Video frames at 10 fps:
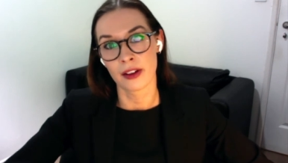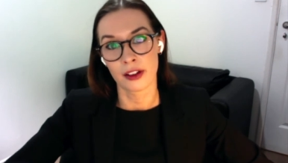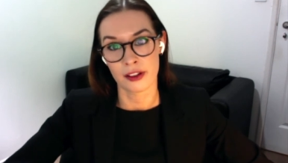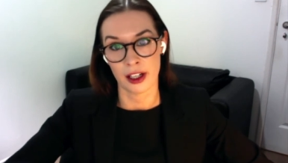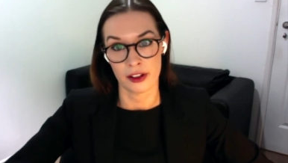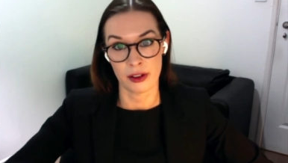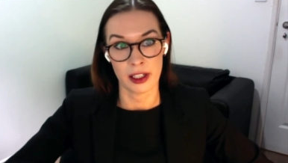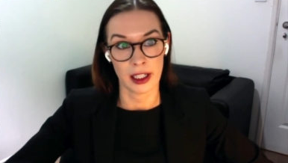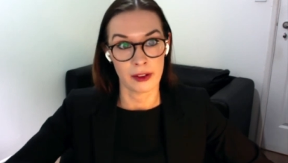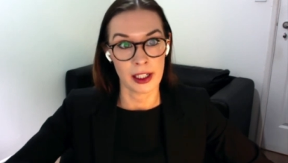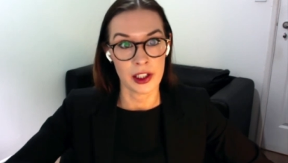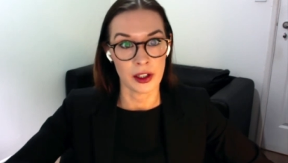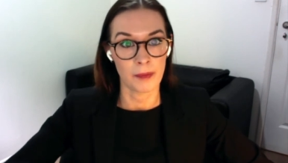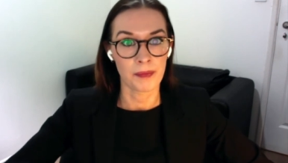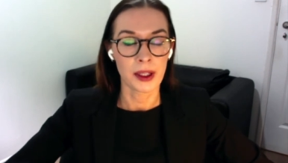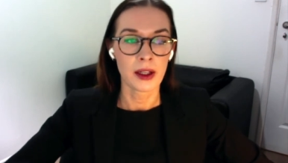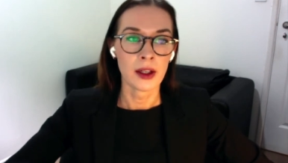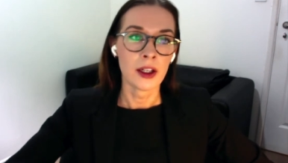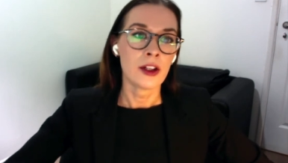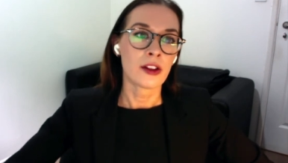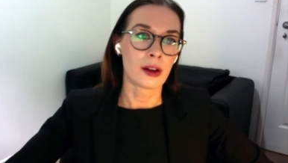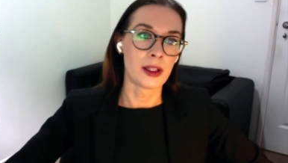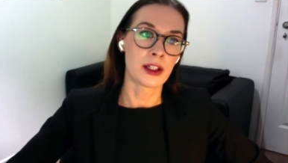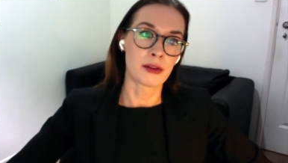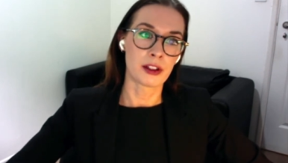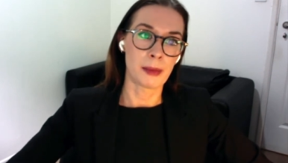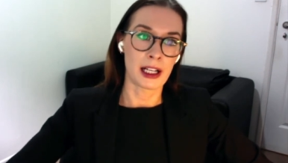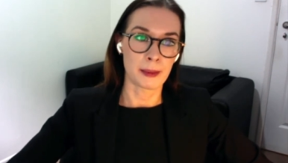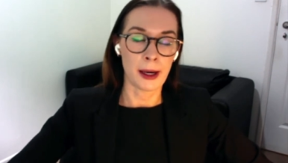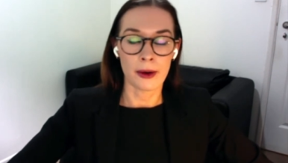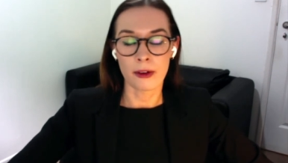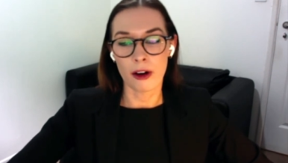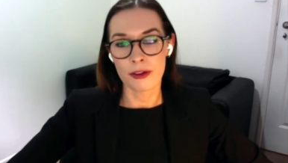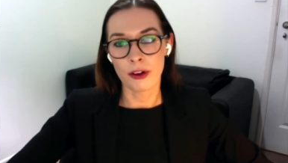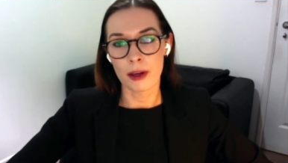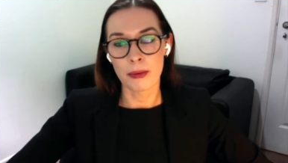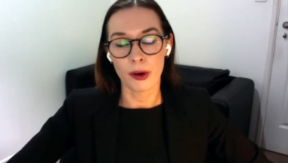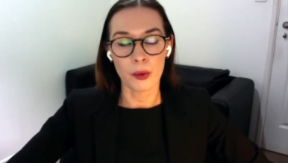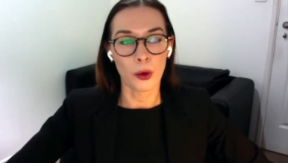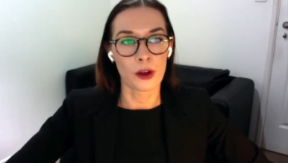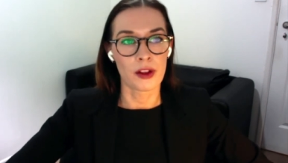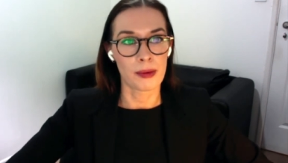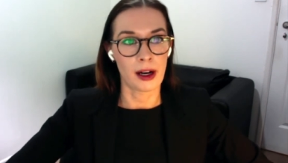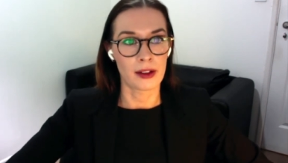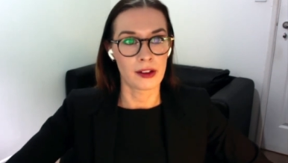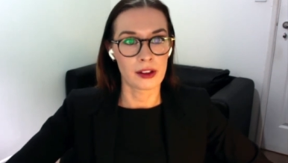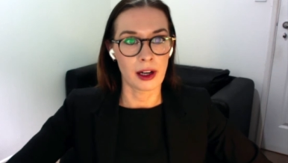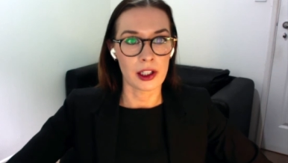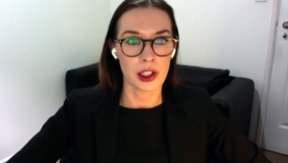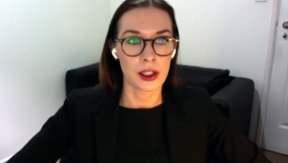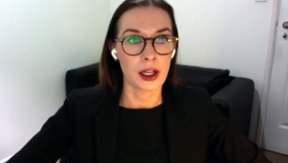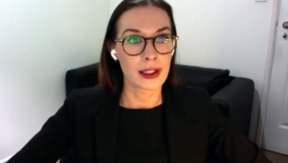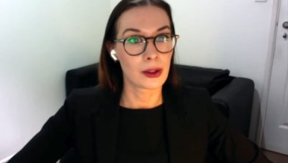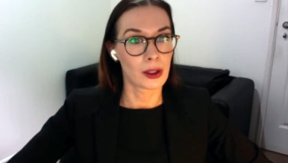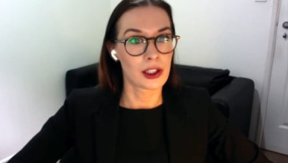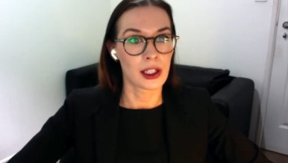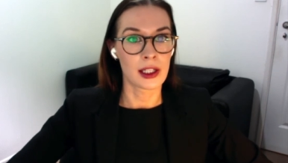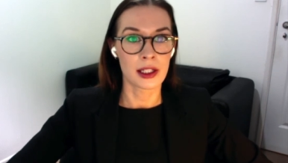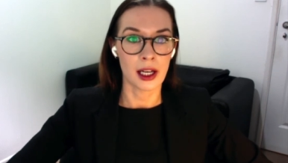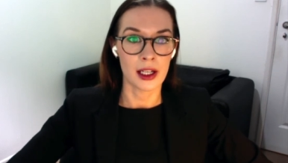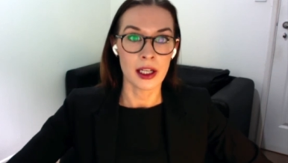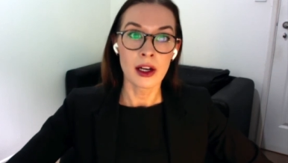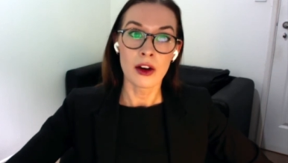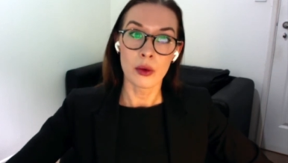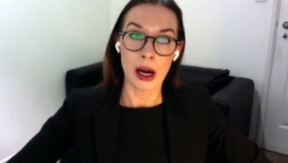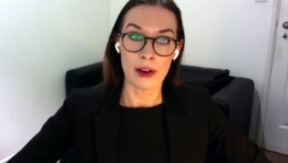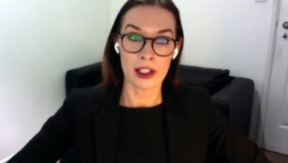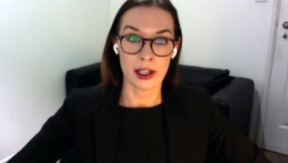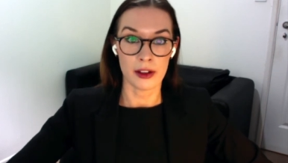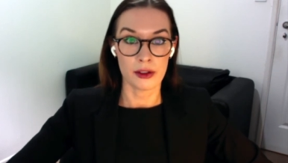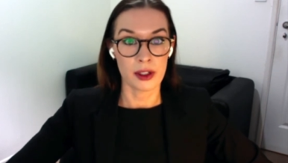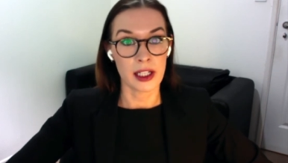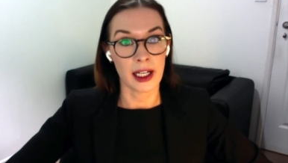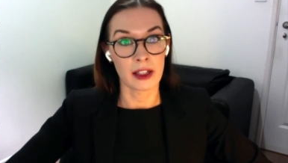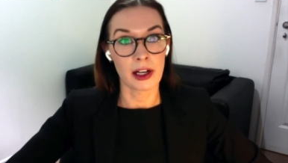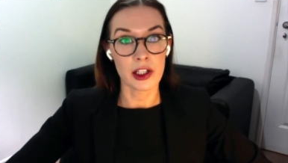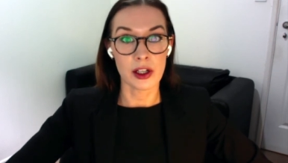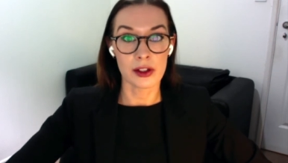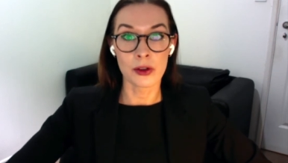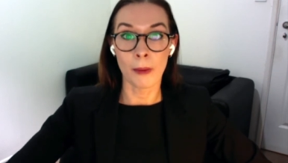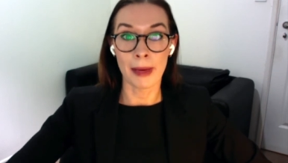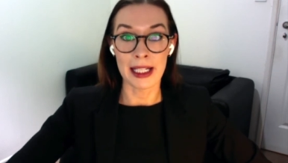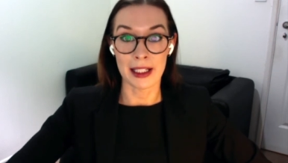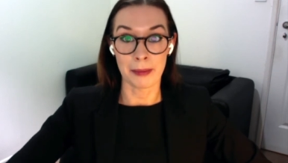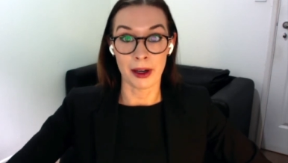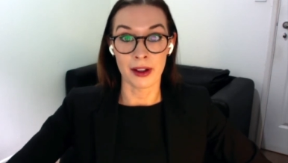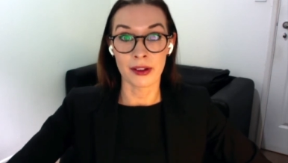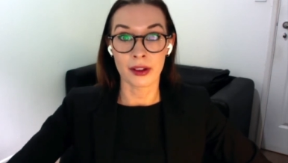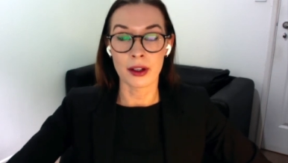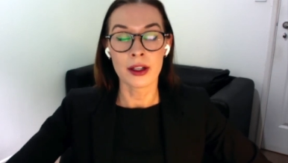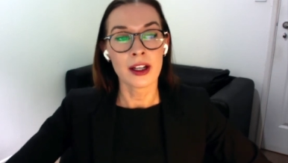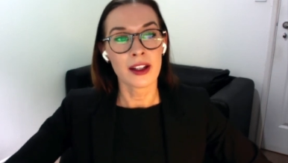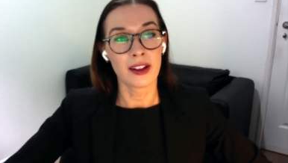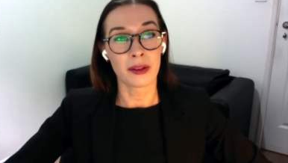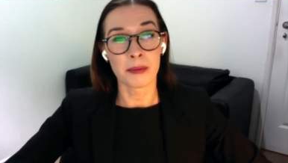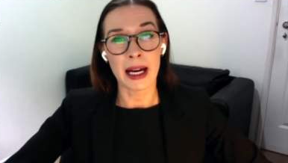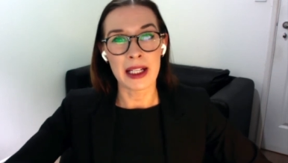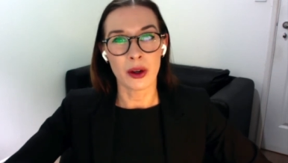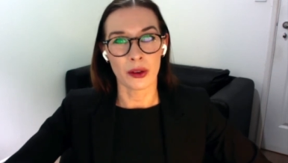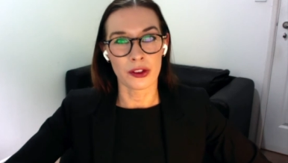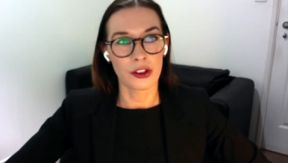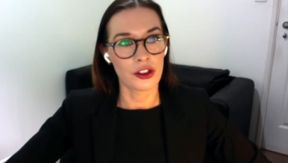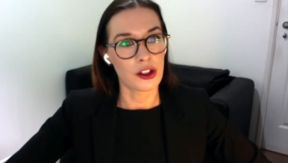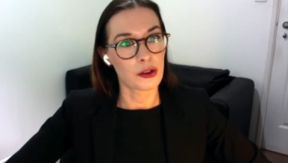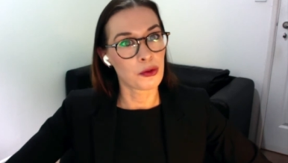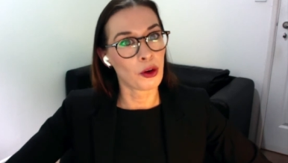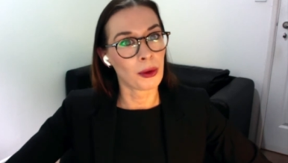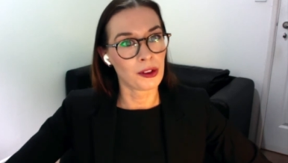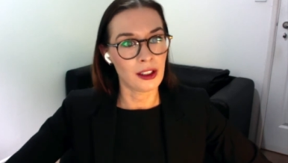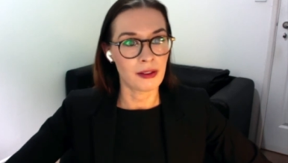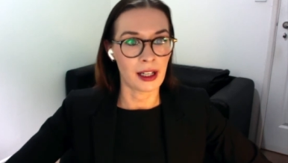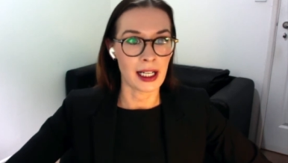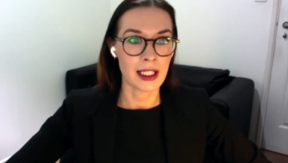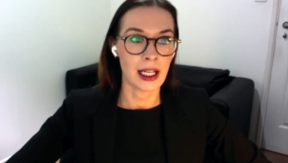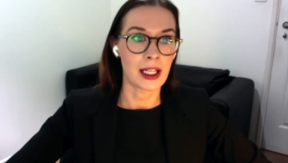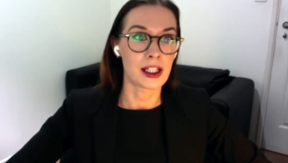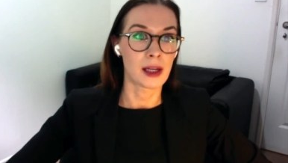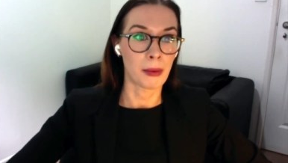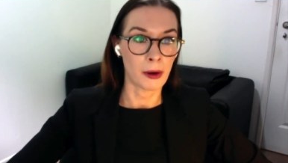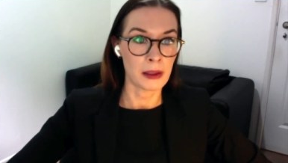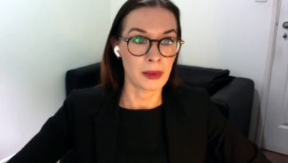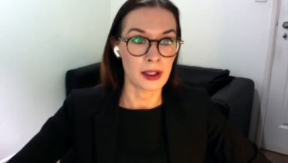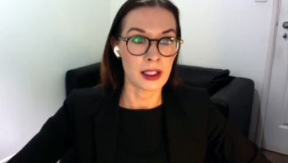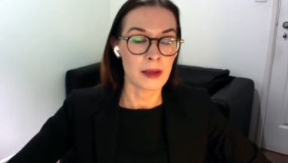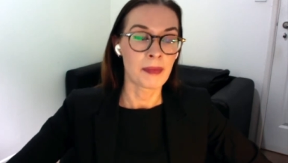the statutory declaration. So in this respect, paragraph 9.1 of the practice direction acknowledges that where a statutory declaration is not made in person, this may constitute a formal defect in the appointment.